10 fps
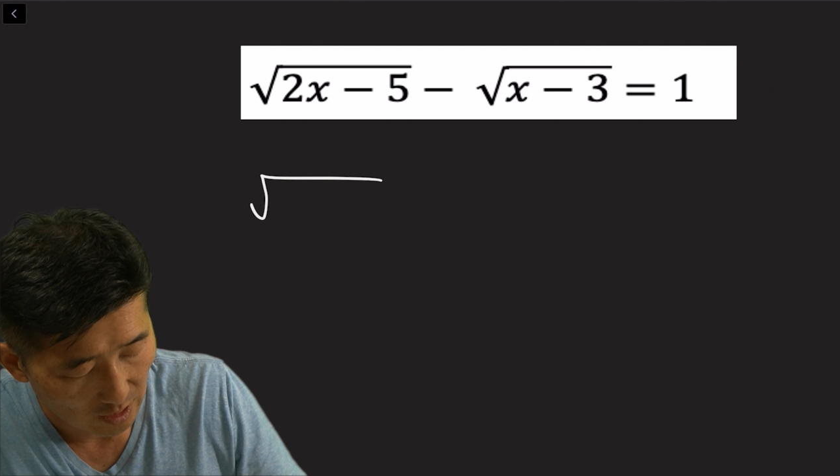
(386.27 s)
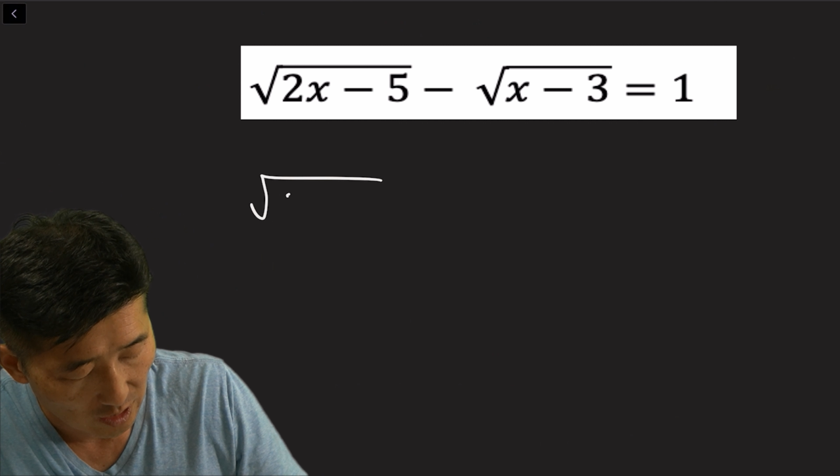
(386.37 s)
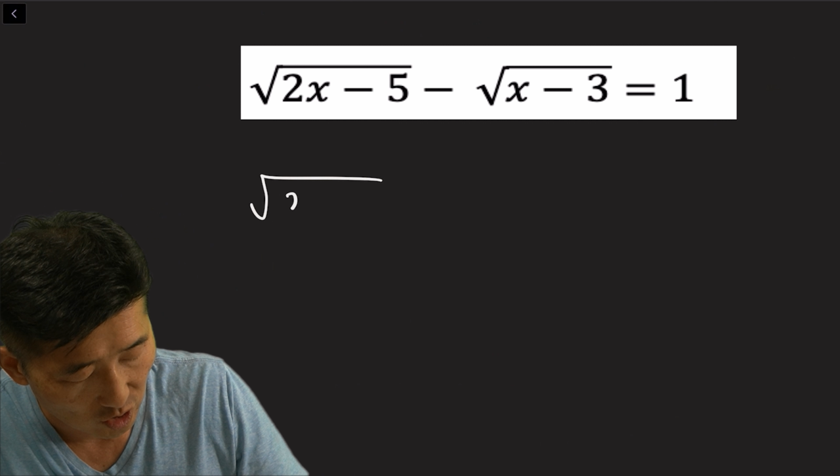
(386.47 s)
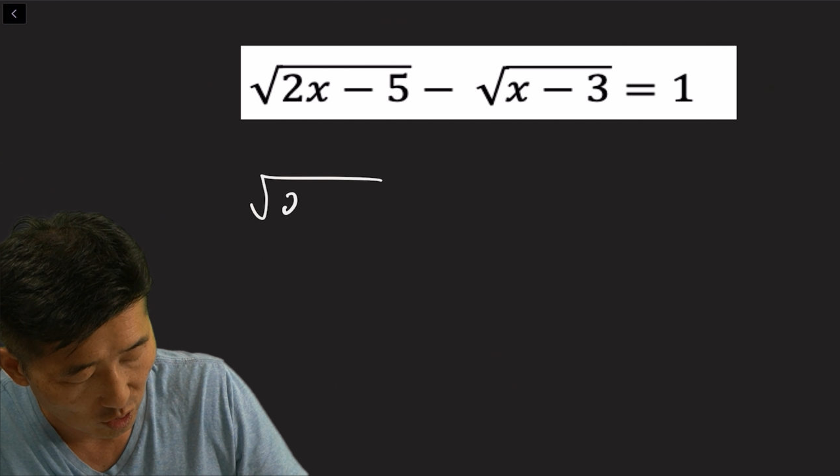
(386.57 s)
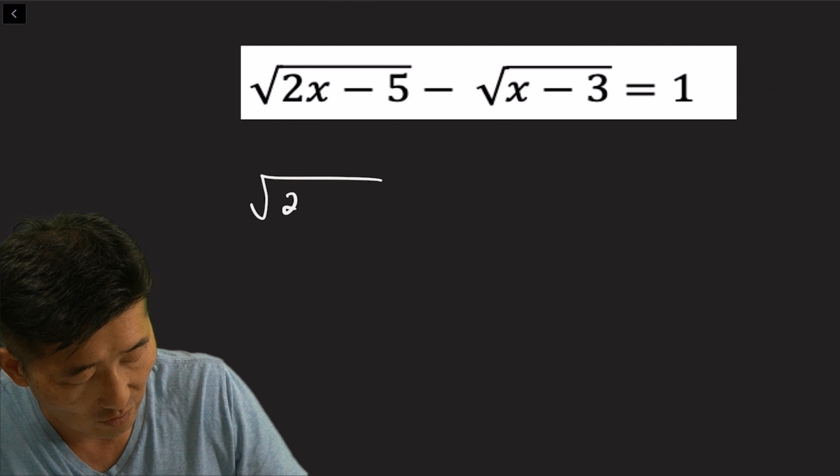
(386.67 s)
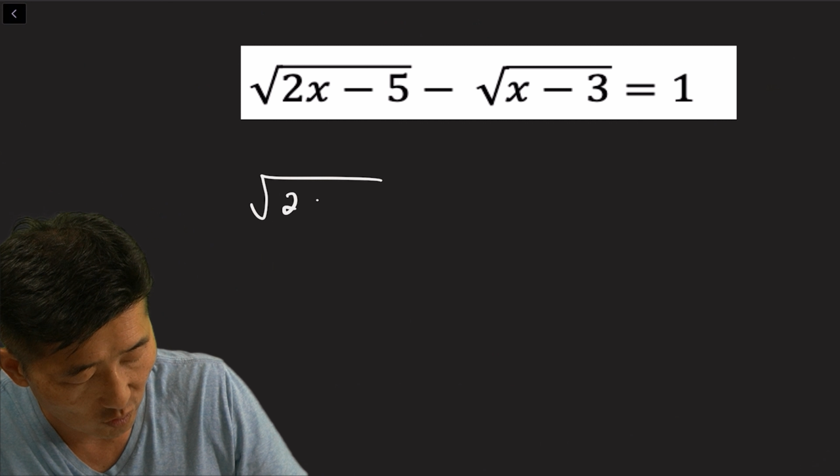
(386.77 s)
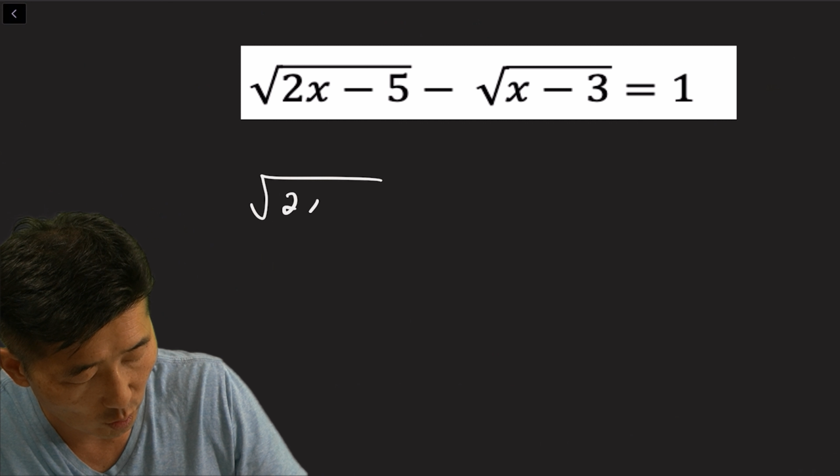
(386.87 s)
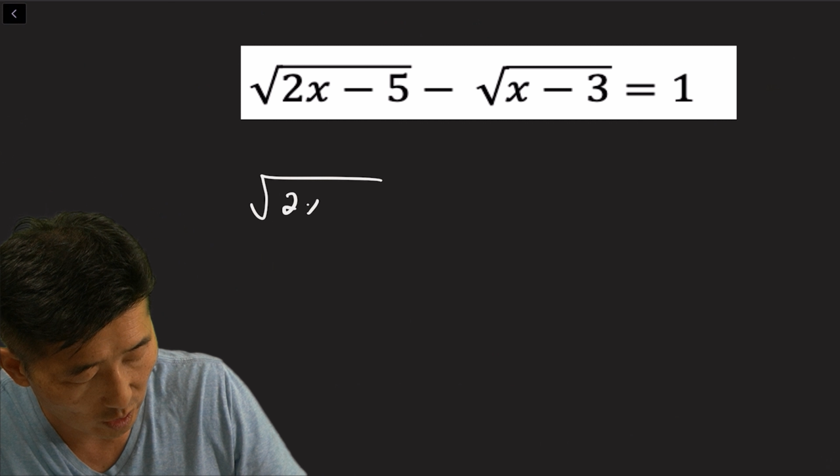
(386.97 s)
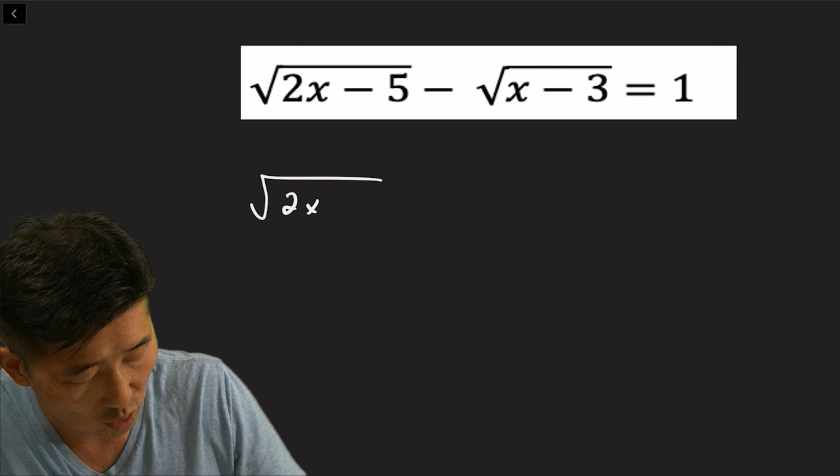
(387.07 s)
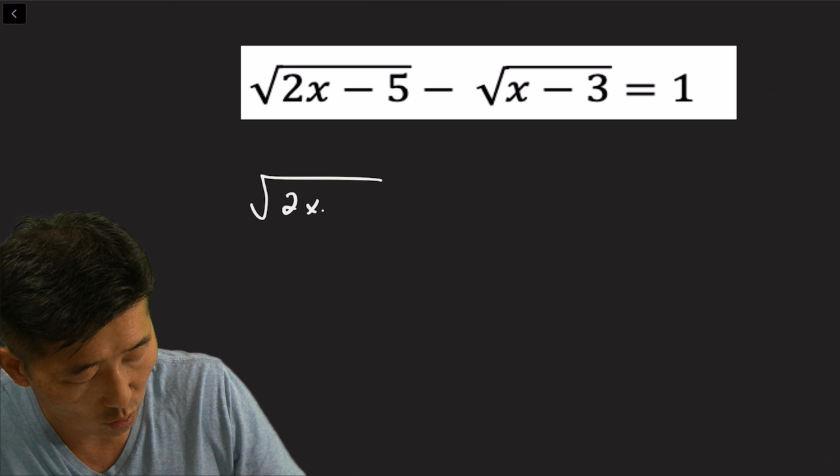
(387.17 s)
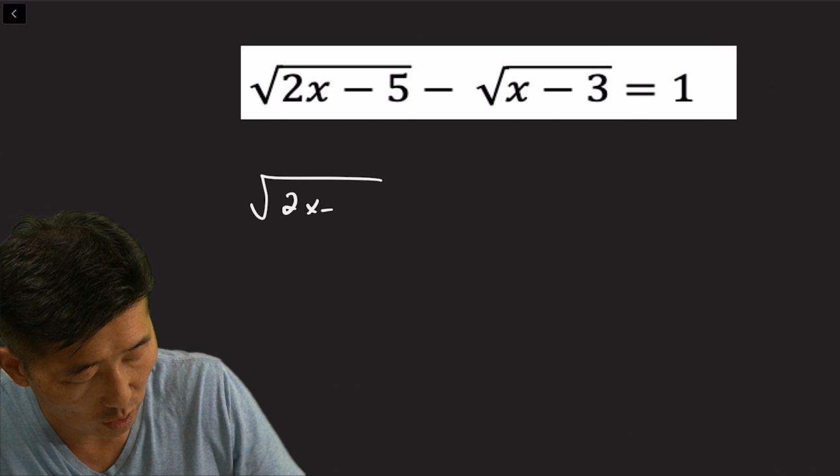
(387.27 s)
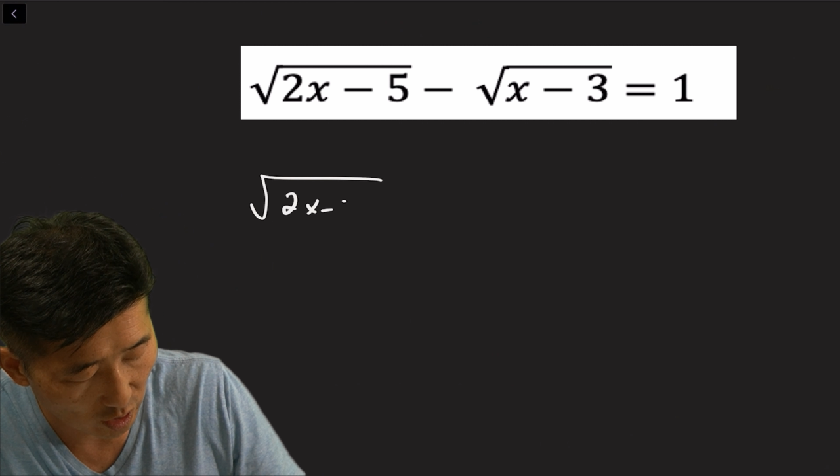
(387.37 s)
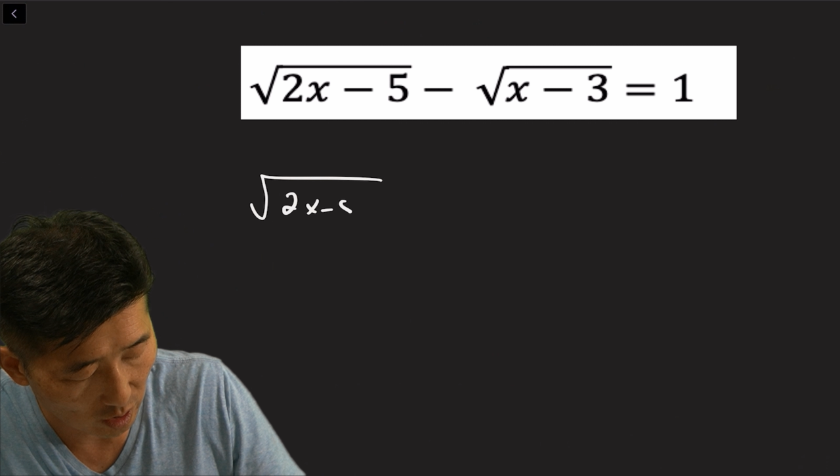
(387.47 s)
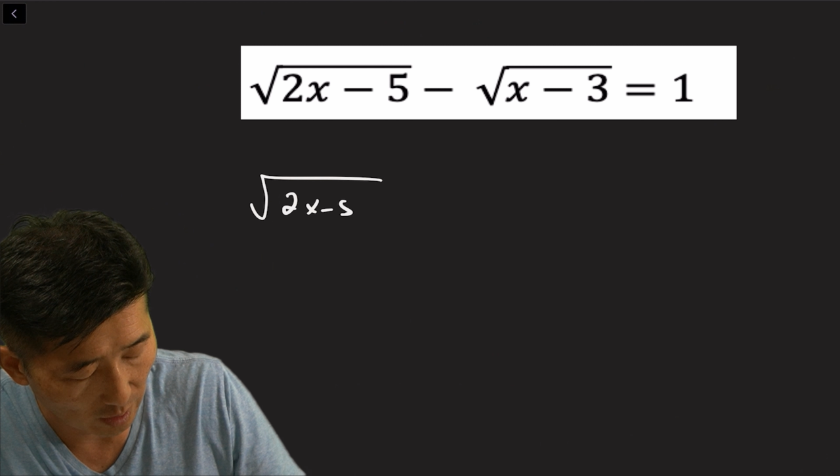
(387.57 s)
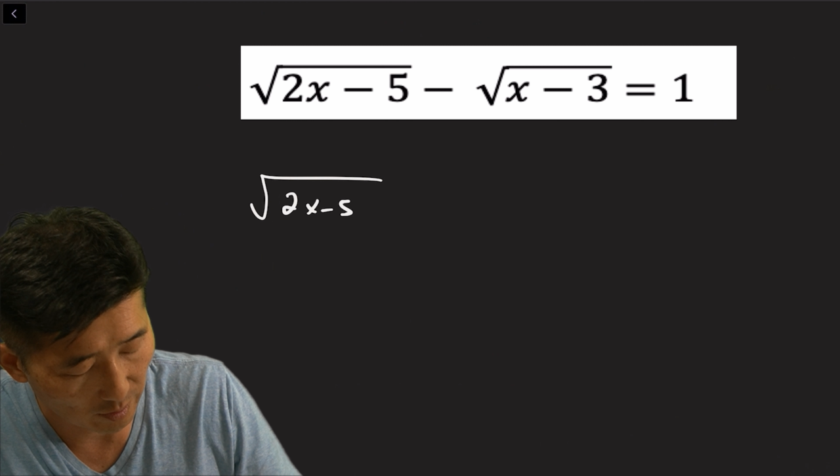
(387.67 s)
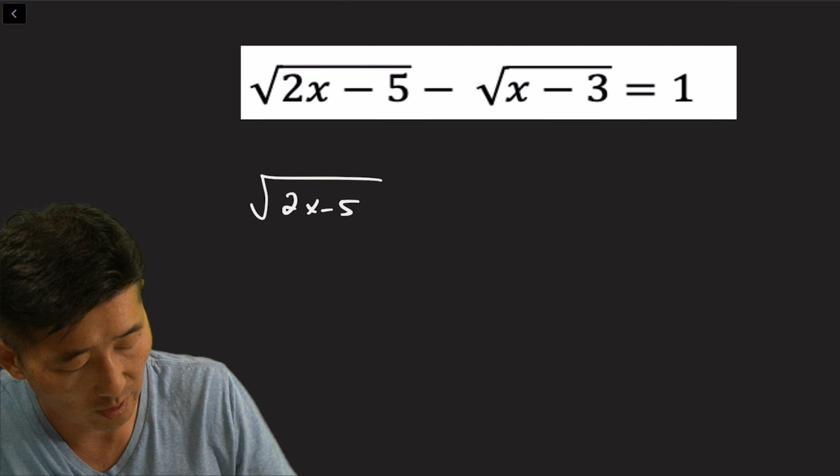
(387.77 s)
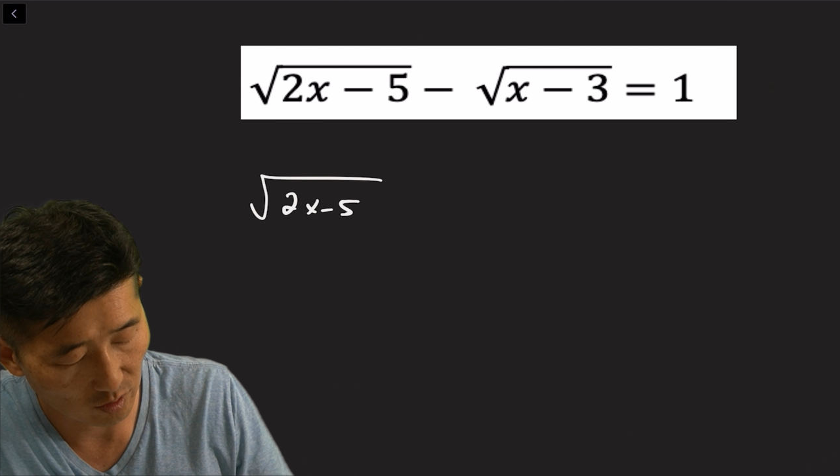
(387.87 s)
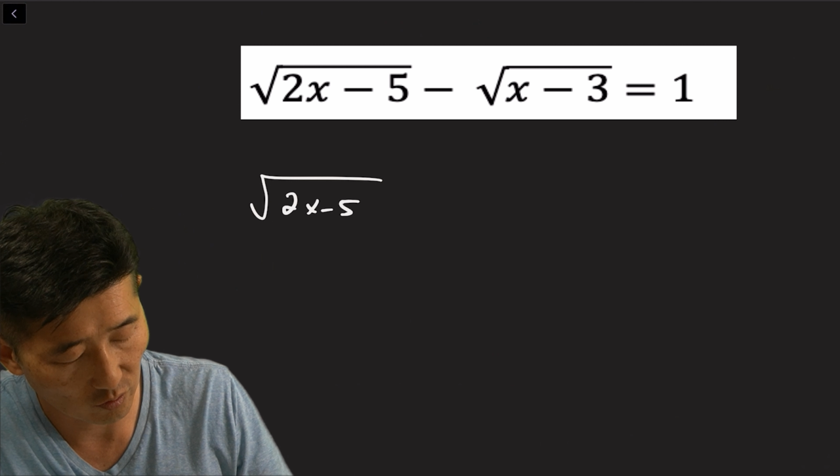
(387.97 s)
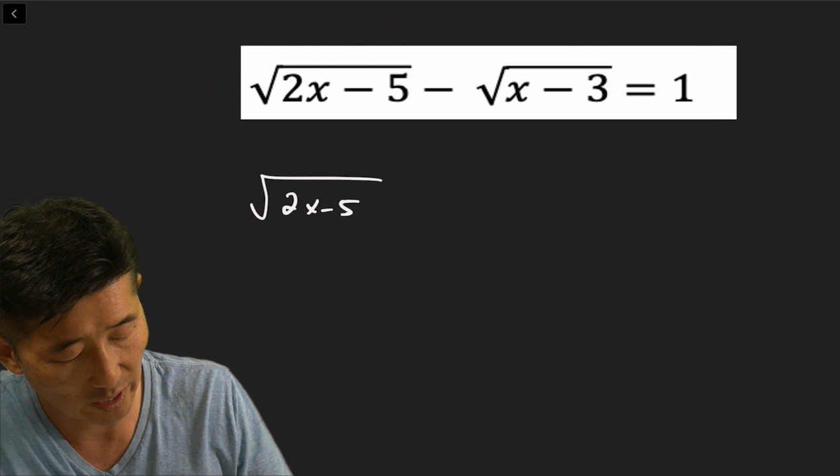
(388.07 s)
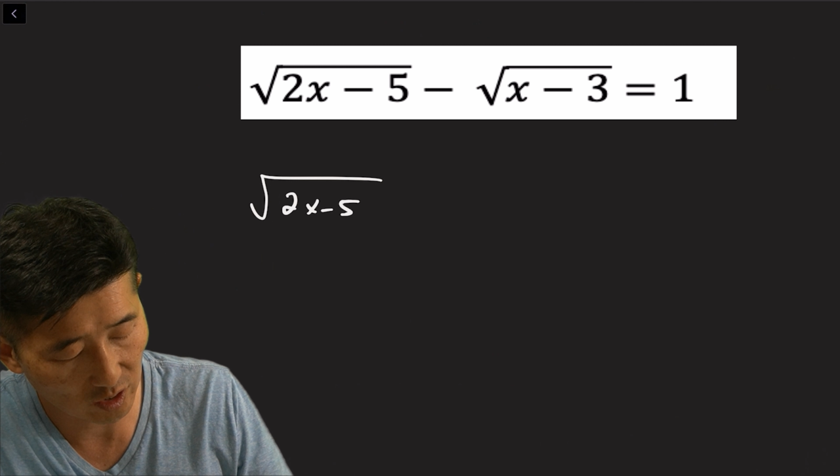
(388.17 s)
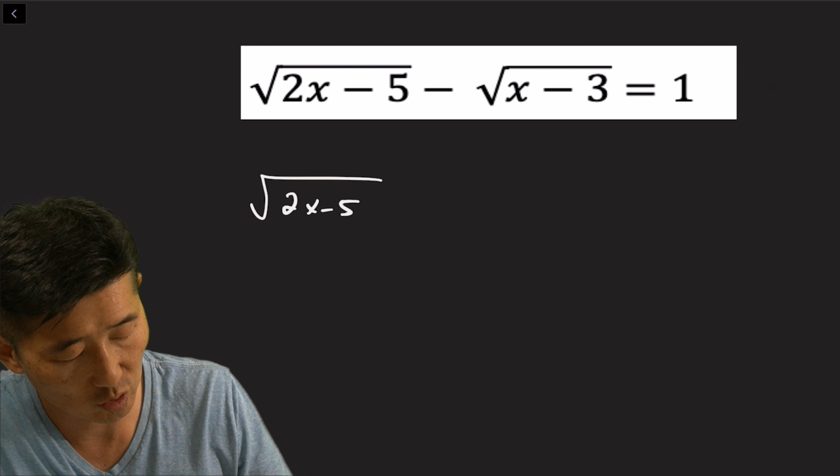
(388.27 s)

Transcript: So you have 2x squared, radical